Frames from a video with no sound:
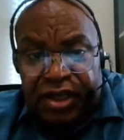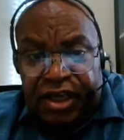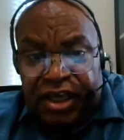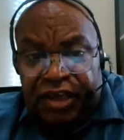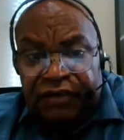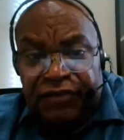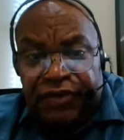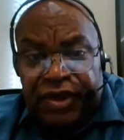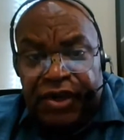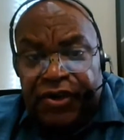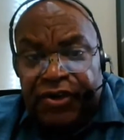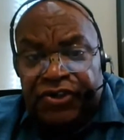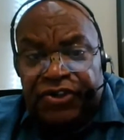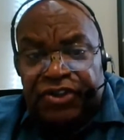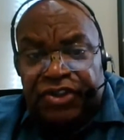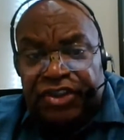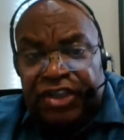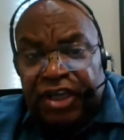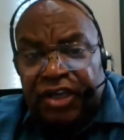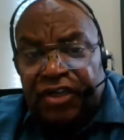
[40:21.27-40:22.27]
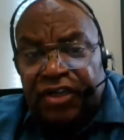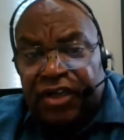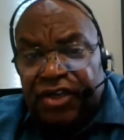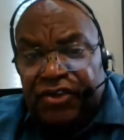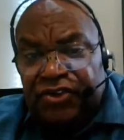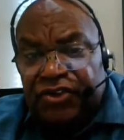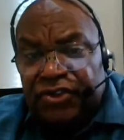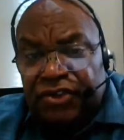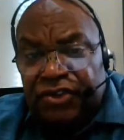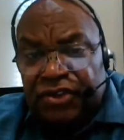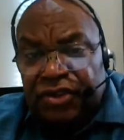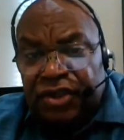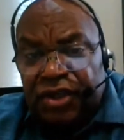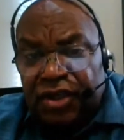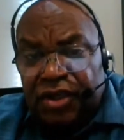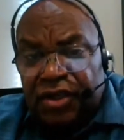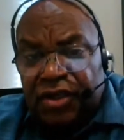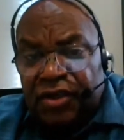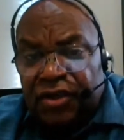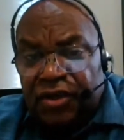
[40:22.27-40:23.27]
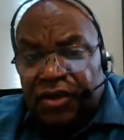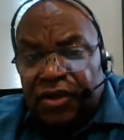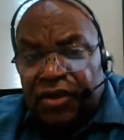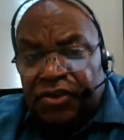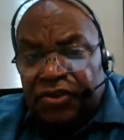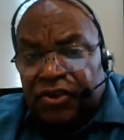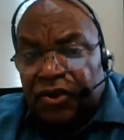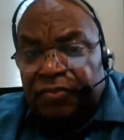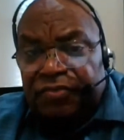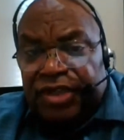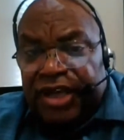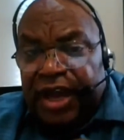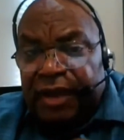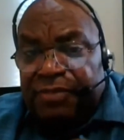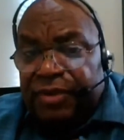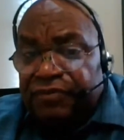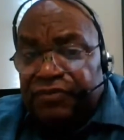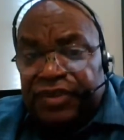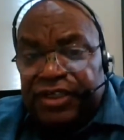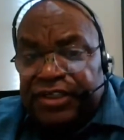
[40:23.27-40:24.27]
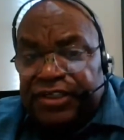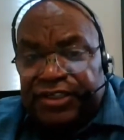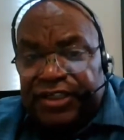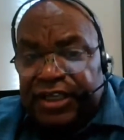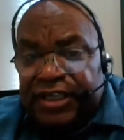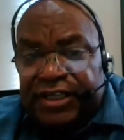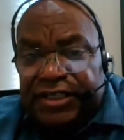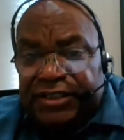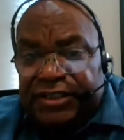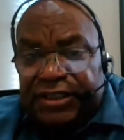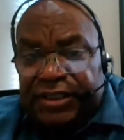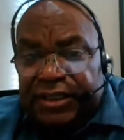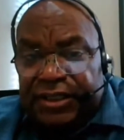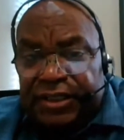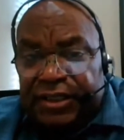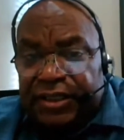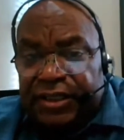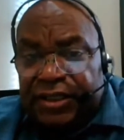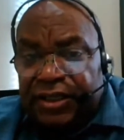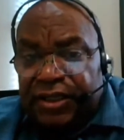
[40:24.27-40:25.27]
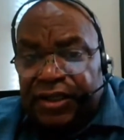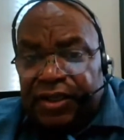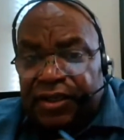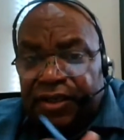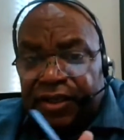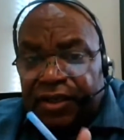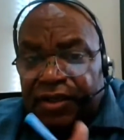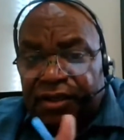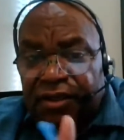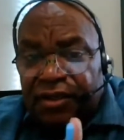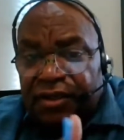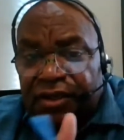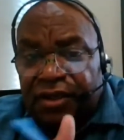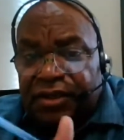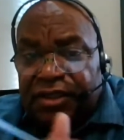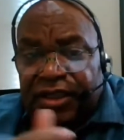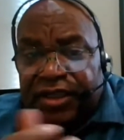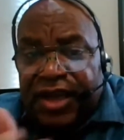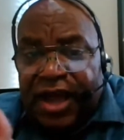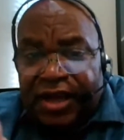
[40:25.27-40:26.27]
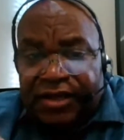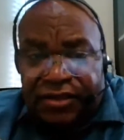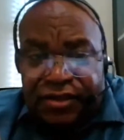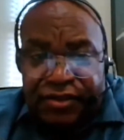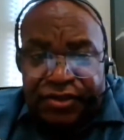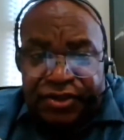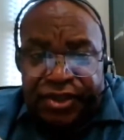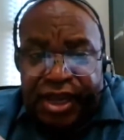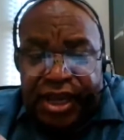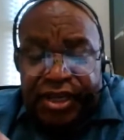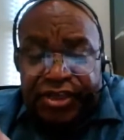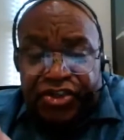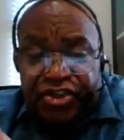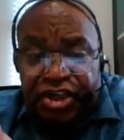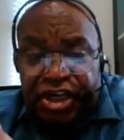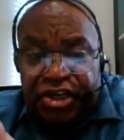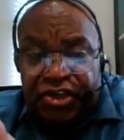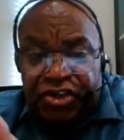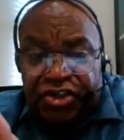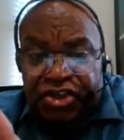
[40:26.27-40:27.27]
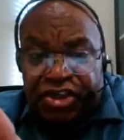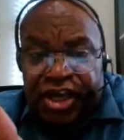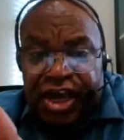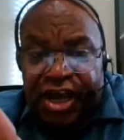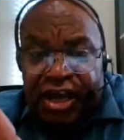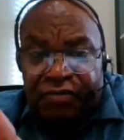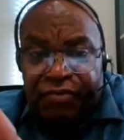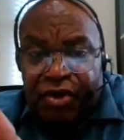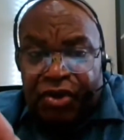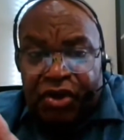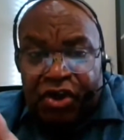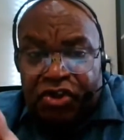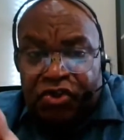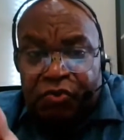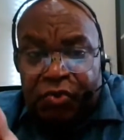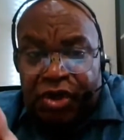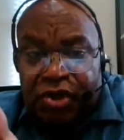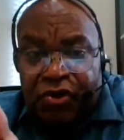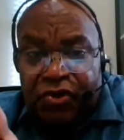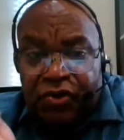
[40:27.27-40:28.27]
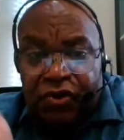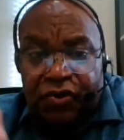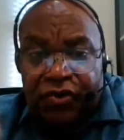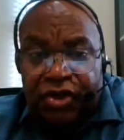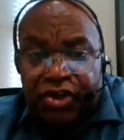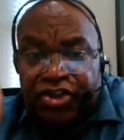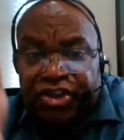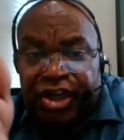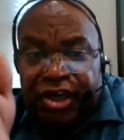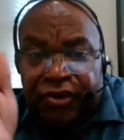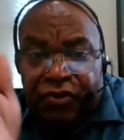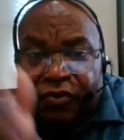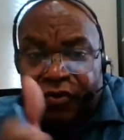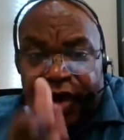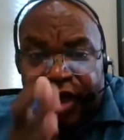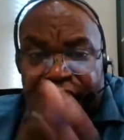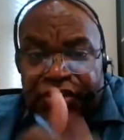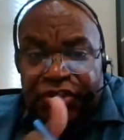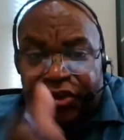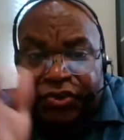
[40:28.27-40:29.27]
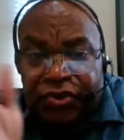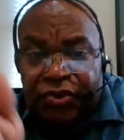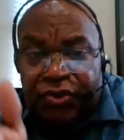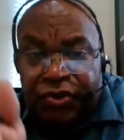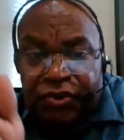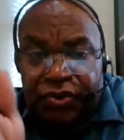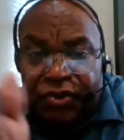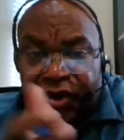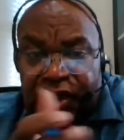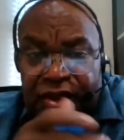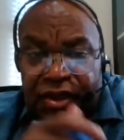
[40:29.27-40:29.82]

If there is sickness, some type of disease, the doctors can't treat the child because we don't know the generational